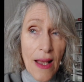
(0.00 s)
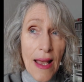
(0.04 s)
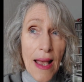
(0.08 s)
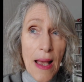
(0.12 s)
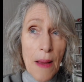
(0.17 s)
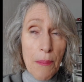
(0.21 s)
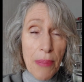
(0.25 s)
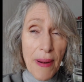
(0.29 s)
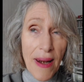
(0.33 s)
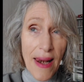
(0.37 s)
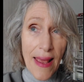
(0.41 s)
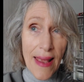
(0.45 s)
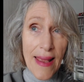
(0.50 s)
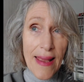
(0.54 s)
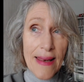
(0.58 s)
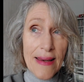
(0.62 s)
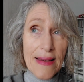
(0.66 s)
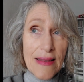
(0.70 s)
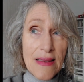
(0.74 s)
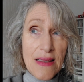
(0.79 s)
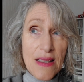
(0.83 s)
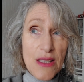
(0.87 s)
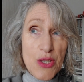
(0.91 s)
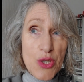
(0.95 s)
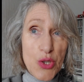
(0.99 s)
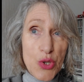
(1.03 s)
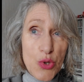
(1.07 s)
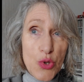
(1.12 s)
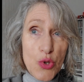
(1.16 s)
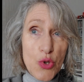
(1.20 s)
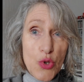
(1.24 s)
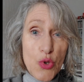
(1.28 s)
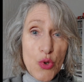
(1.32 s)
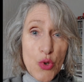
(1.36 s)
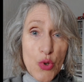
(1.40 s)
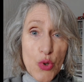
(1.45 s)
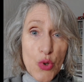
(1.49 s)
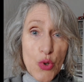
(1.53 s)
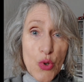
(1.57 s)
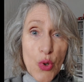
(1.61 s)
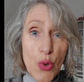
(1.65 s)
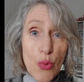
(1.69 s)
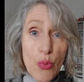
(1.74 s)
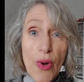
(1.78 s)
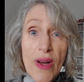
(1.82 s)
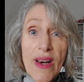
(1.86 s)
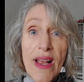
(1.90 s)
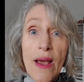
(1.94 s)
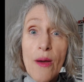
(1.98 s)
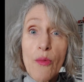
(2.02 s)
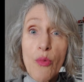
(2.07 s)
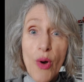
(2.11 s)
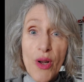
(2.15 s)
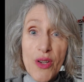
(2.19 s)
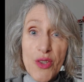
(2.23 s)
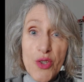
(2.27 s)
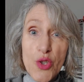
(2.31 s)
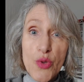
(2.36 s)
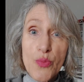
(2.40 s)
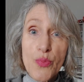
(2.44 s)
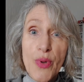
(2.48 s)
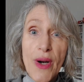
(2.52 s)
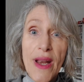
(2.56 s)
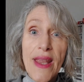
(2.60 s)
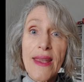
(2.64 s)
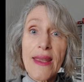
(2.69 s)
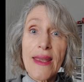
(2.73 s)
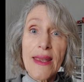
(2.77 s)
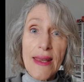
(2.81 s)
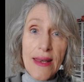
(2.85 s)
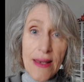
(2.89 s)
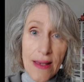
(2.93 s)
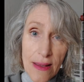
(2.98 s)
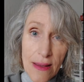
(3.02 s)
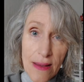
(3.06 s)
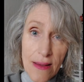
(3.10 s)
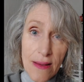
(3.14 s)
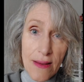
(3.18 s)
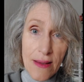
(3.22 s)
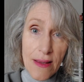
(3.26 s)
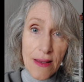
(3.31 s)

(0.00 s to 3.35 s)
a plan to what I want to bring in